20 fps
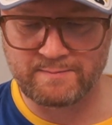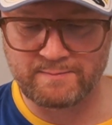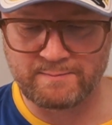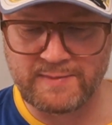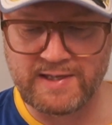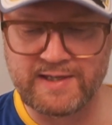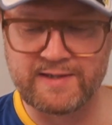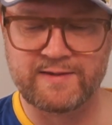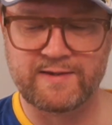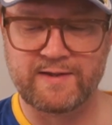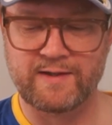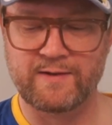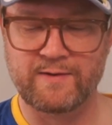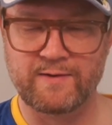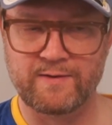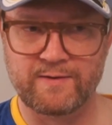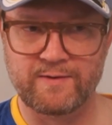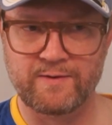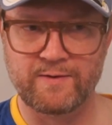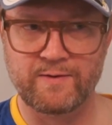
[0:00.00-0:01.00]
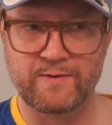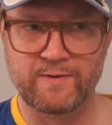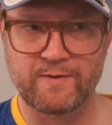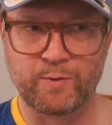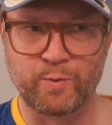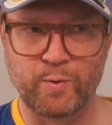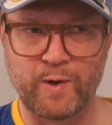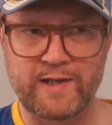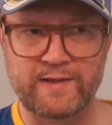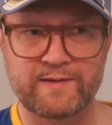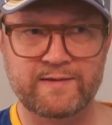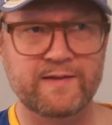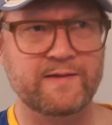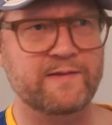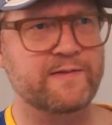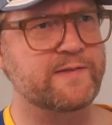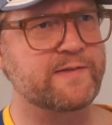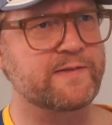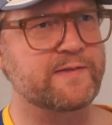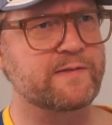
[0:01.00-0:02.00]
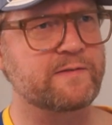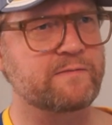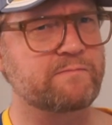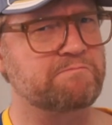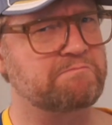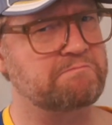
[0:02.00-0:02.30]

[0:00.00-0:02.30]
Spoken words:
meet the acquaintance.